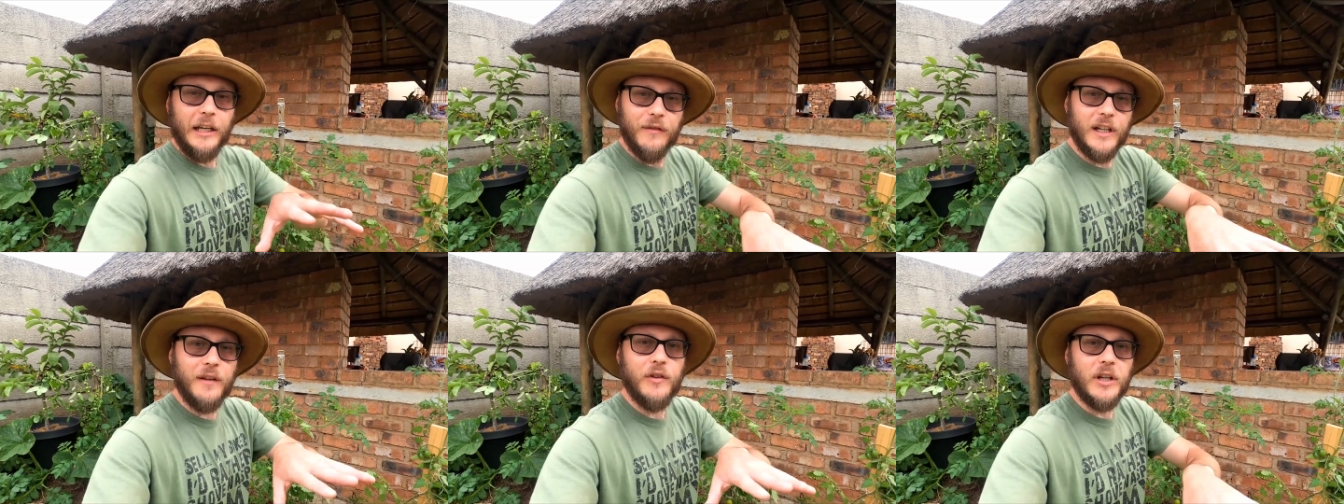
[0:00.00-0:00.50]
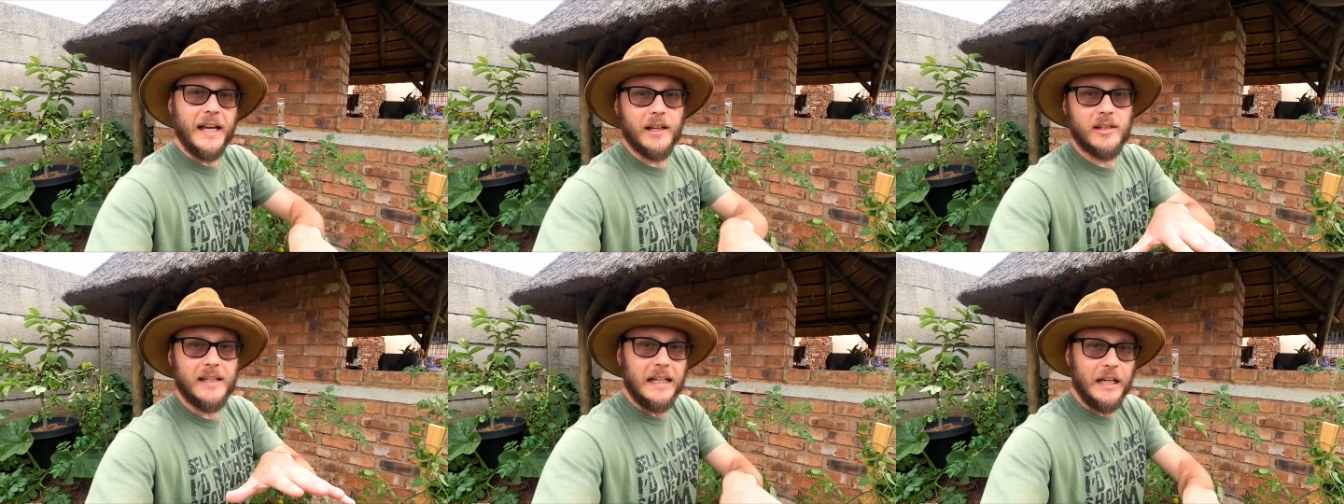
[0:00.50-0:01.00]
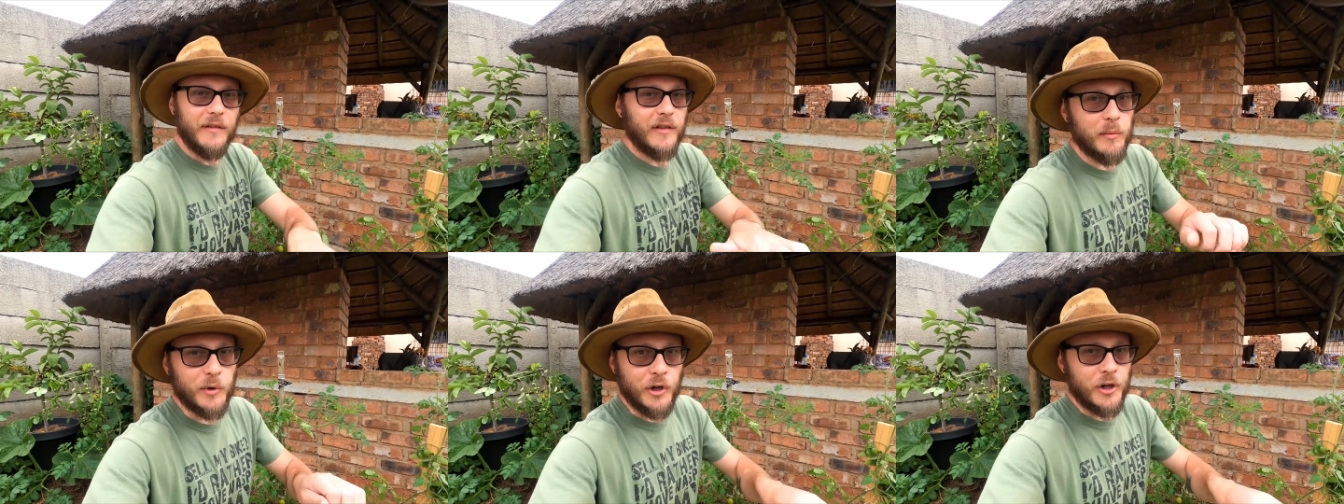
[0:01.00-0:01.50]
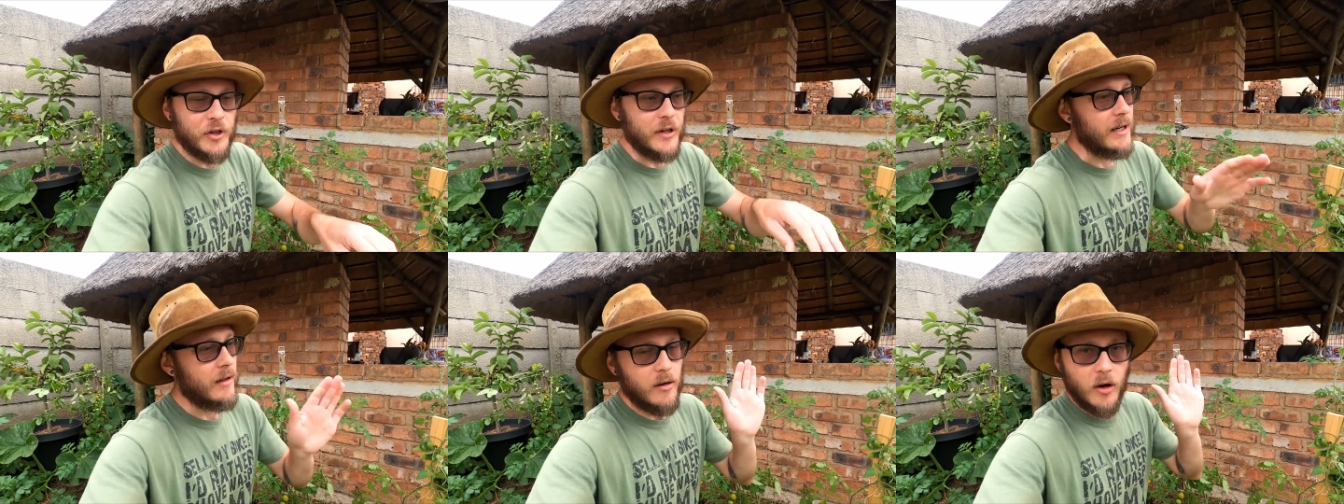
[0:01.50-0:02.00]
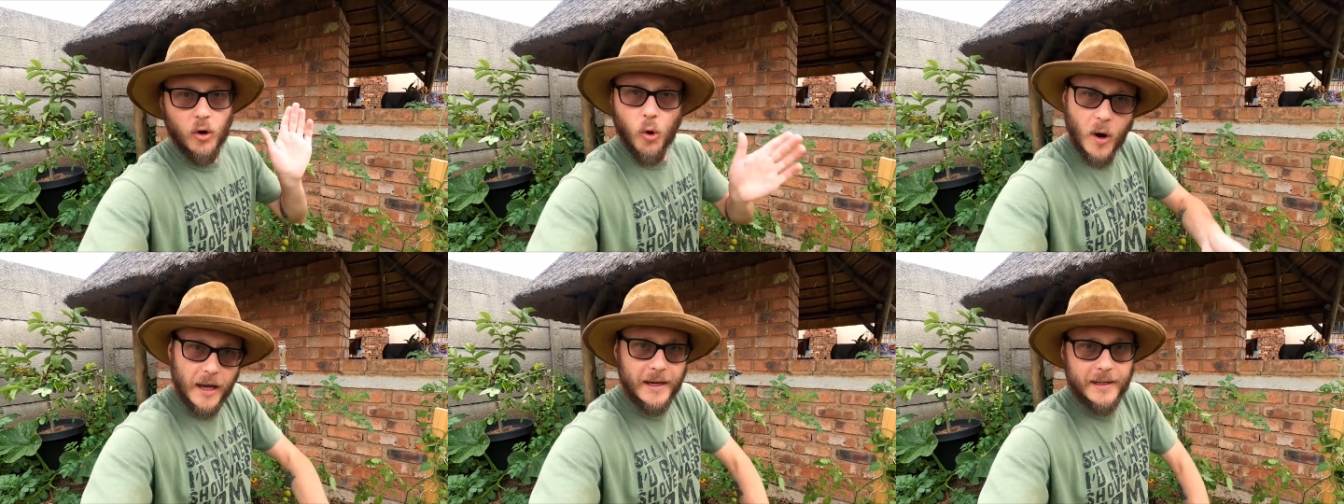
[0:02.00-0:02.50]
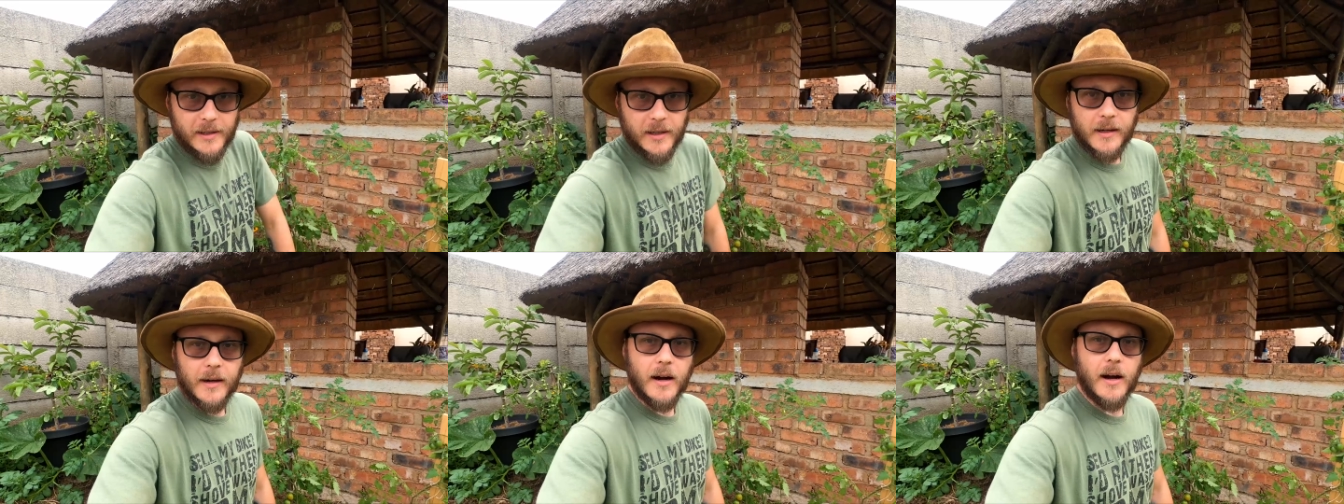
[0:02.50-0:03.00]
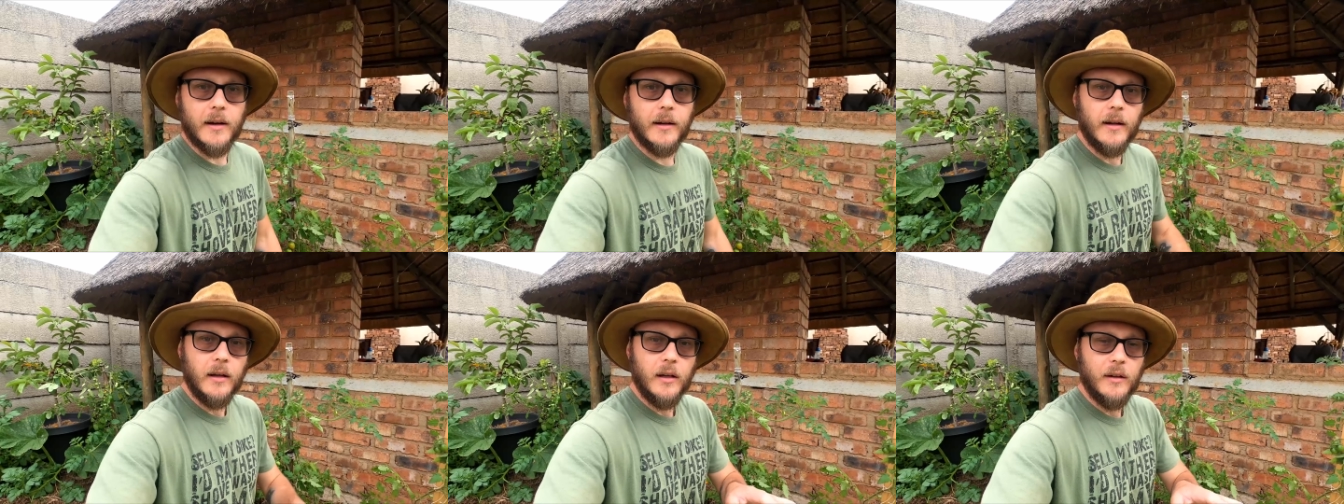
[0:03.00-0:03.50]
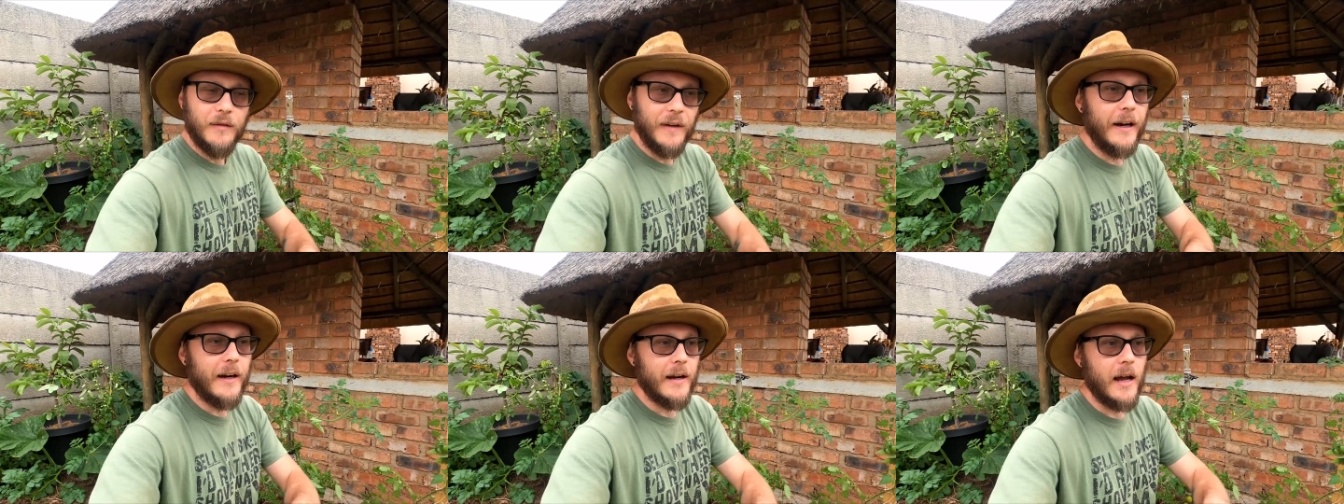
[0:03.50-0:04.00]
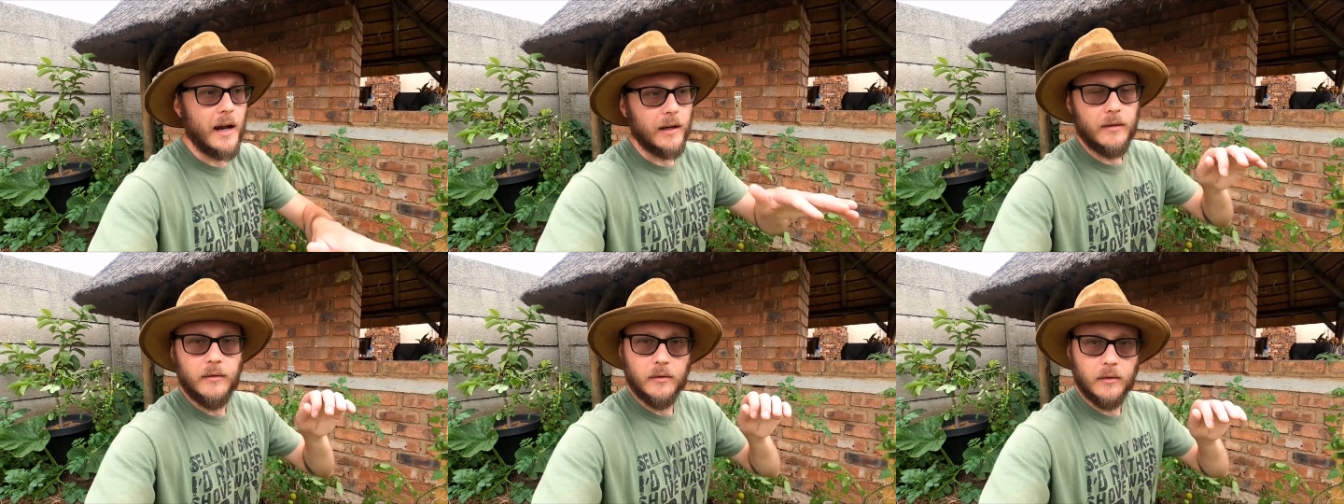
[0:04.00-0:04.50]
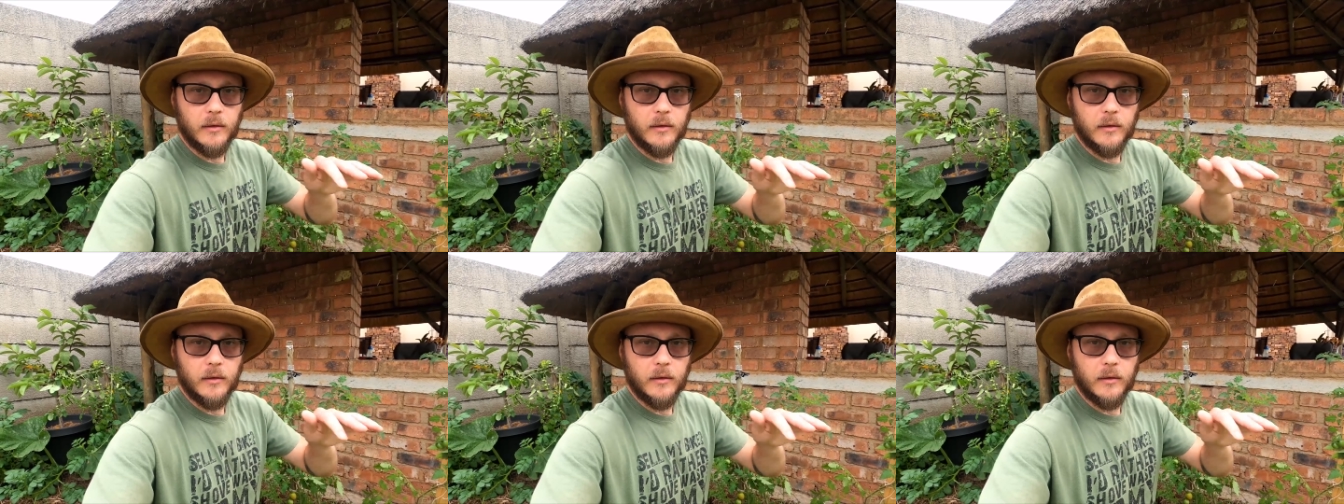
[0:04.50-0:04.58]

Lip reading: even if you get a seedling from a nursery, weigh it into the ground, figure it out.